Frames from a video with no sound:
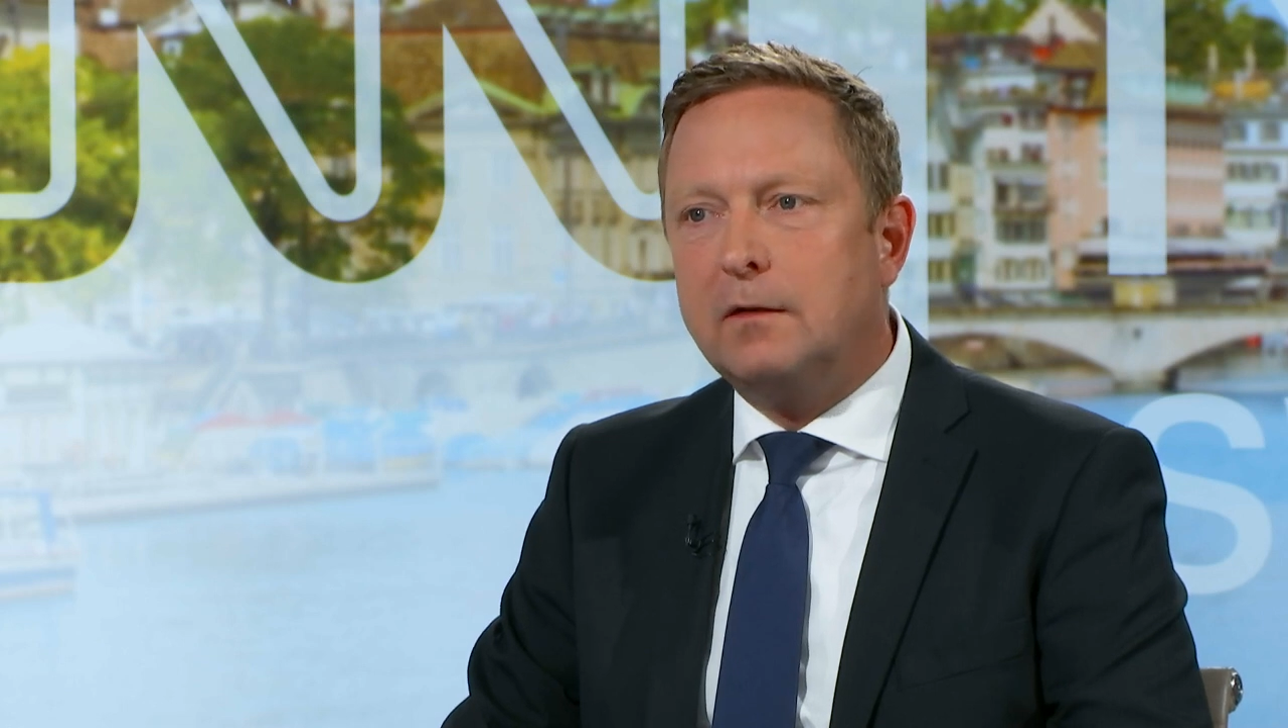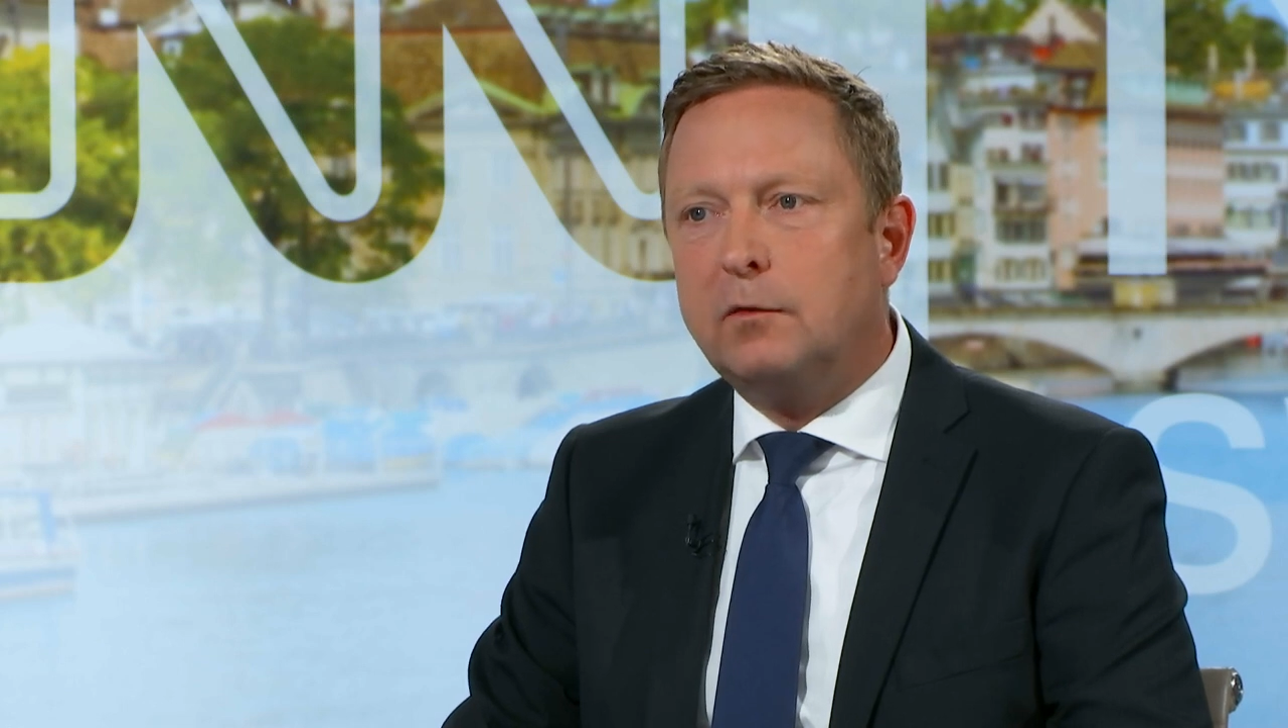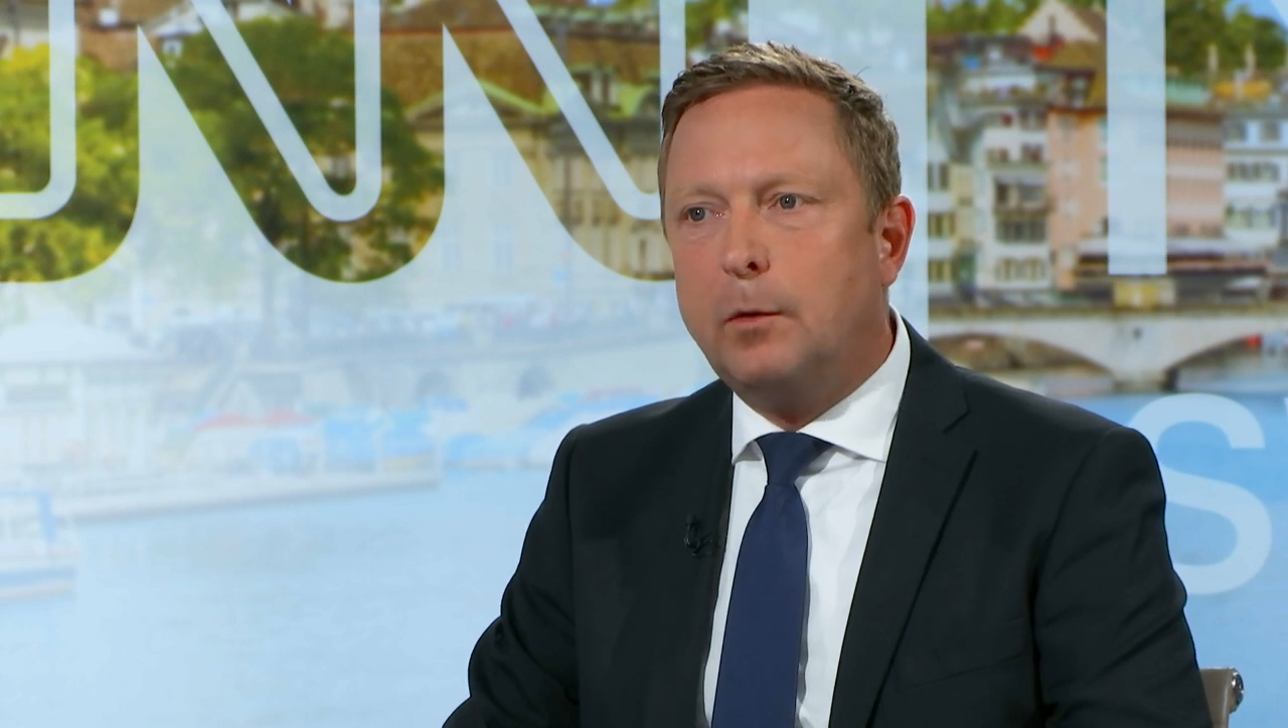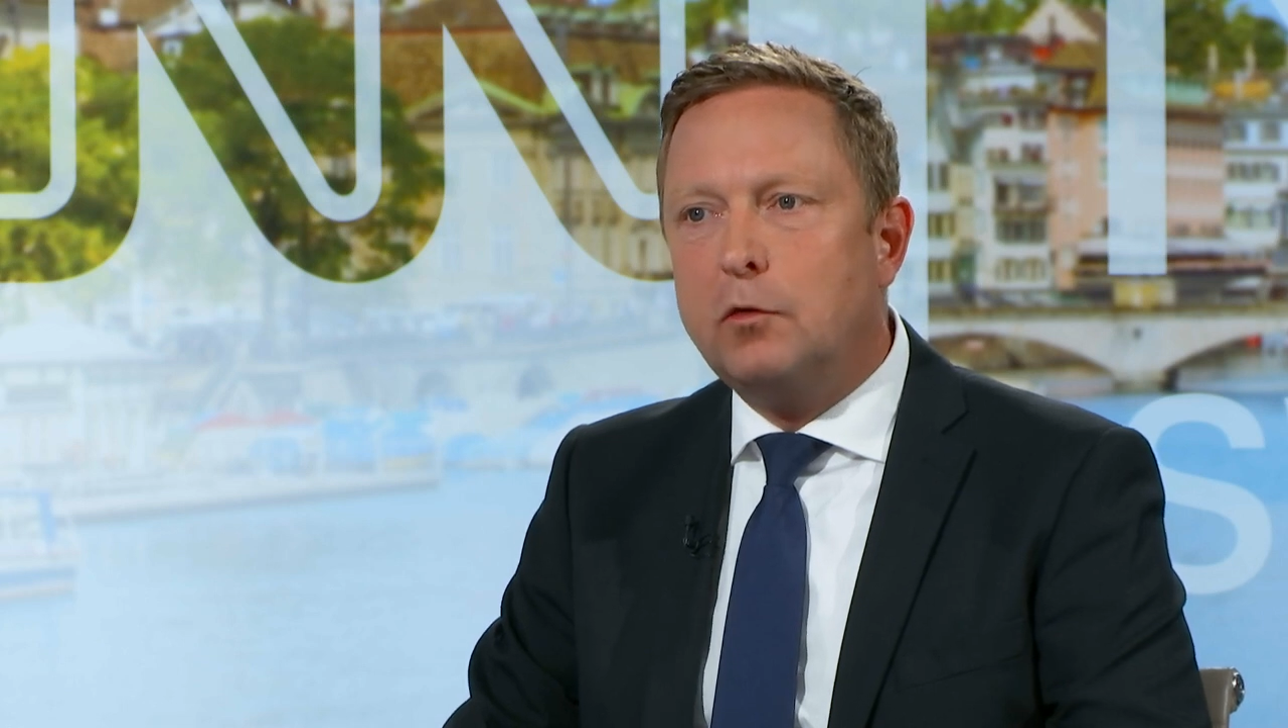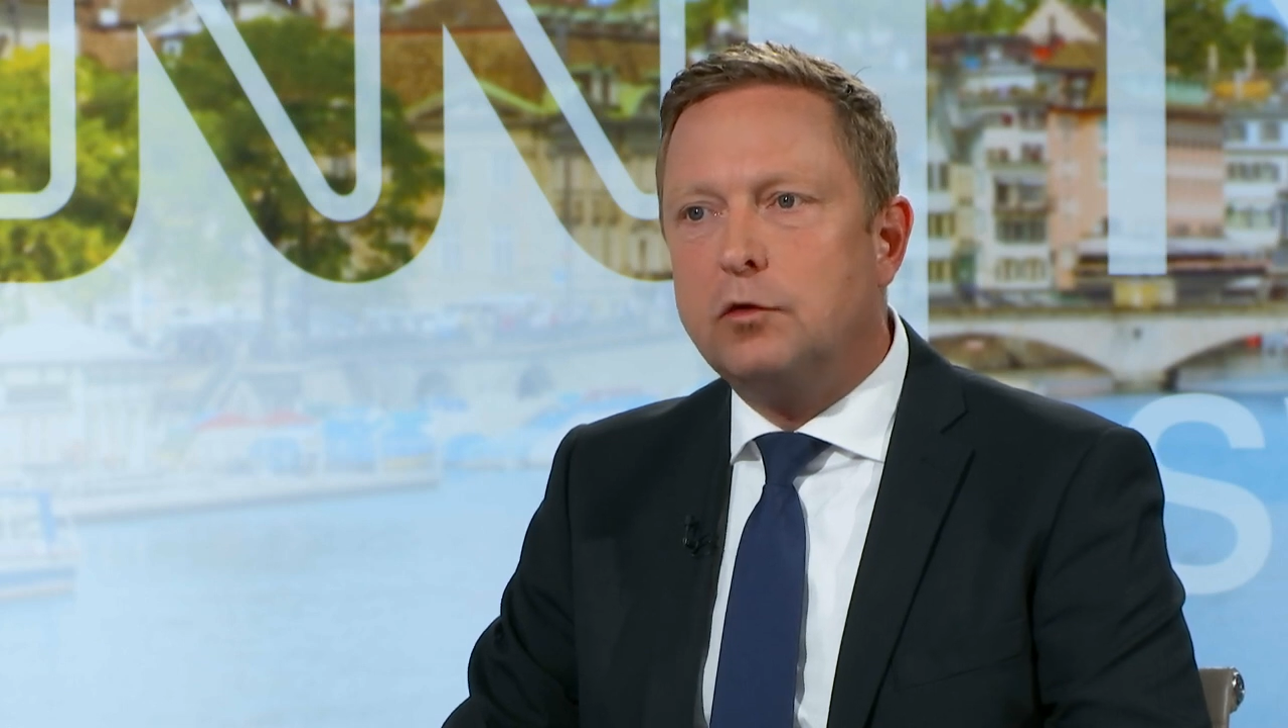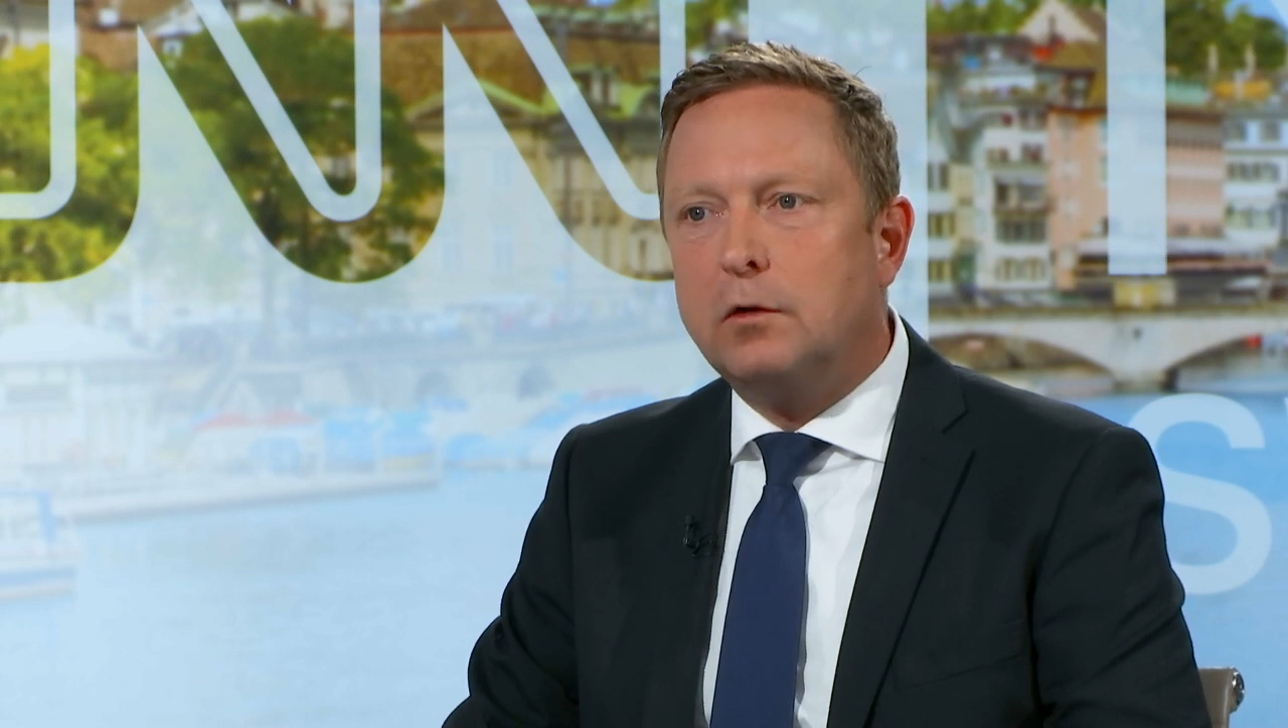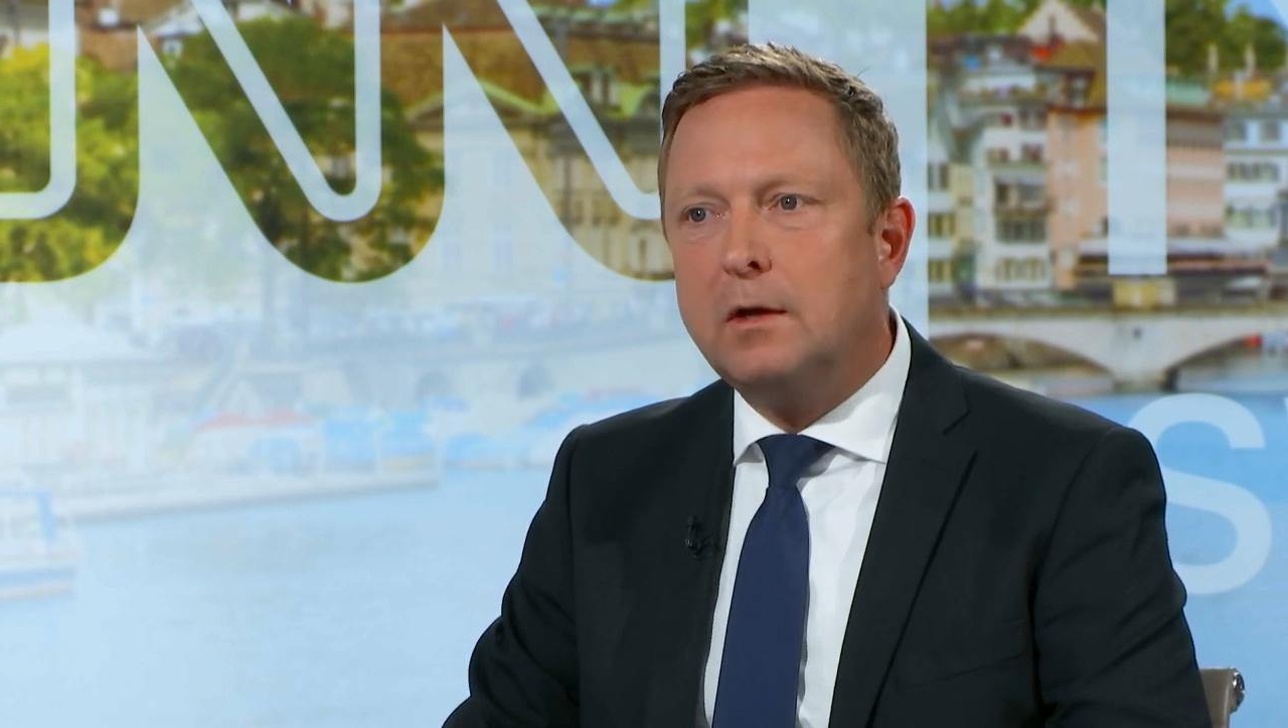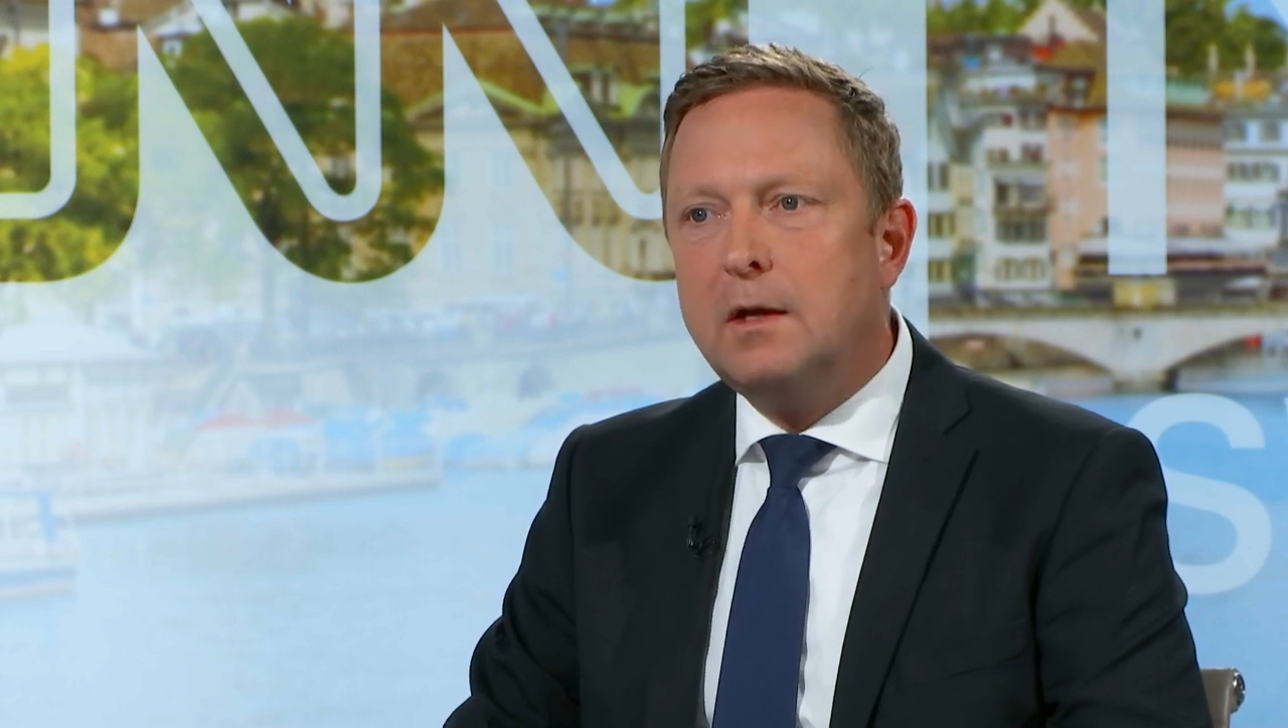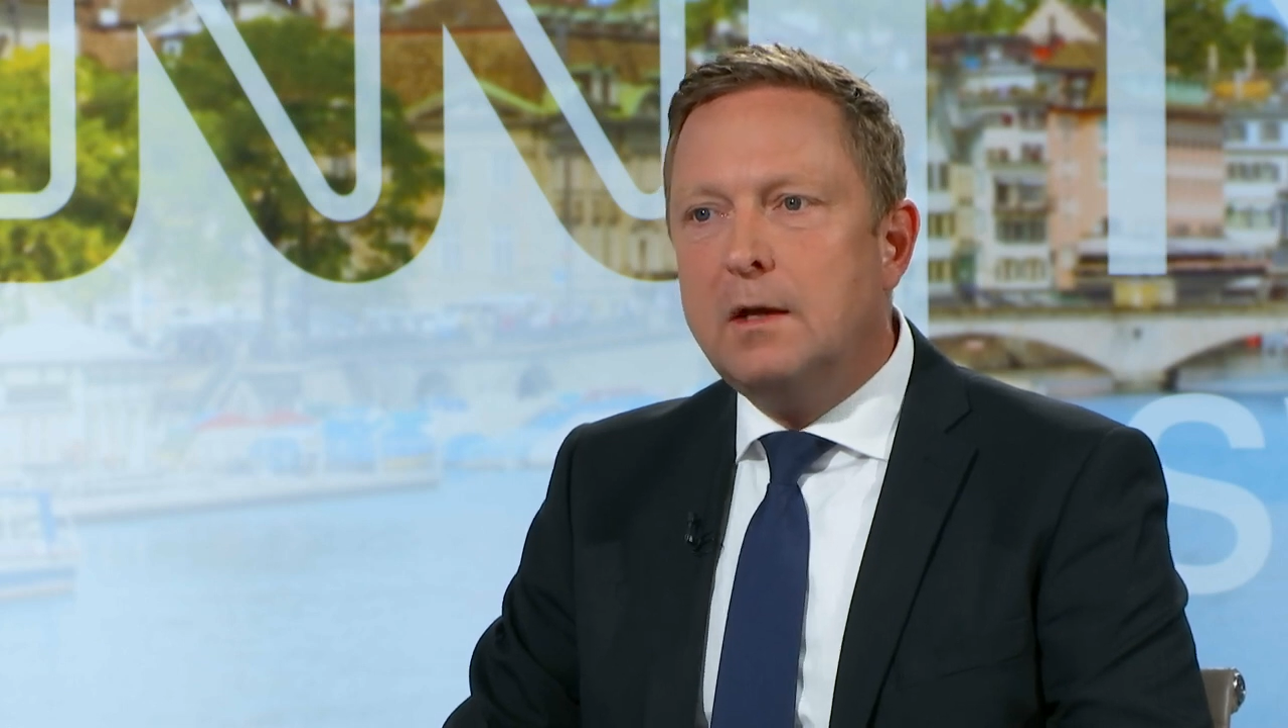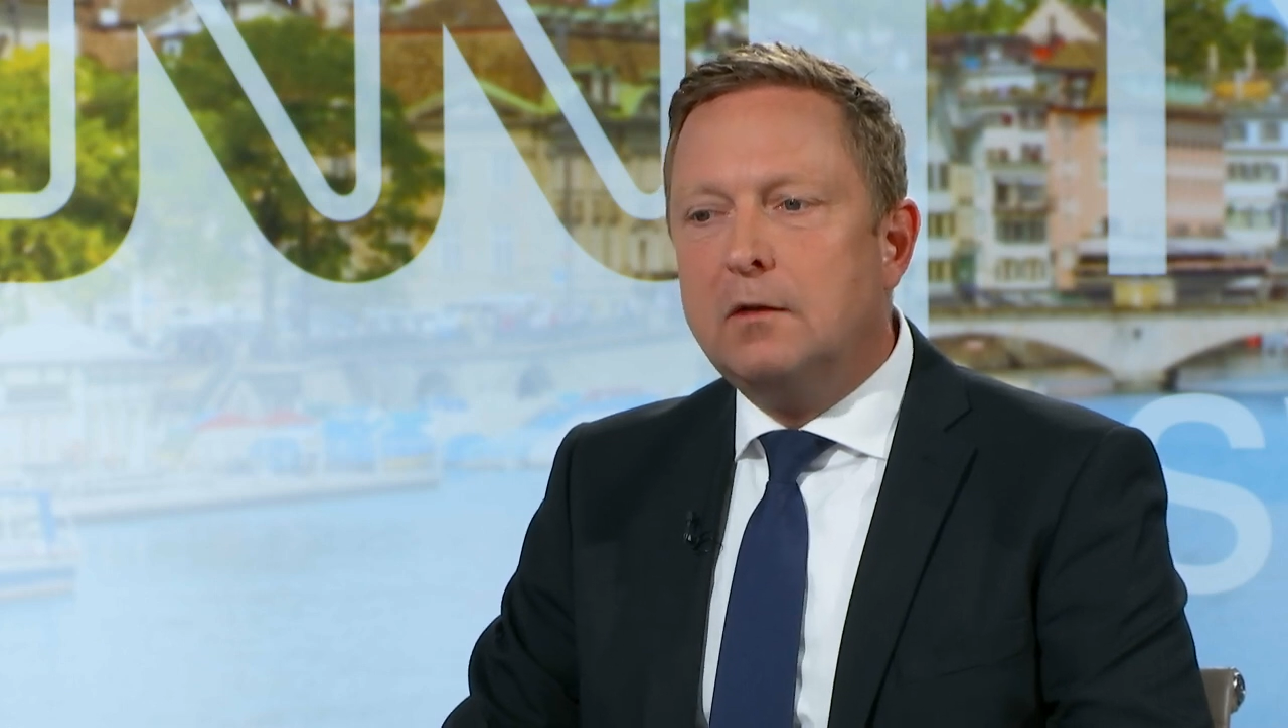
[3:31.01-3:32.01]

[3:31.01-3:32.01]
exposure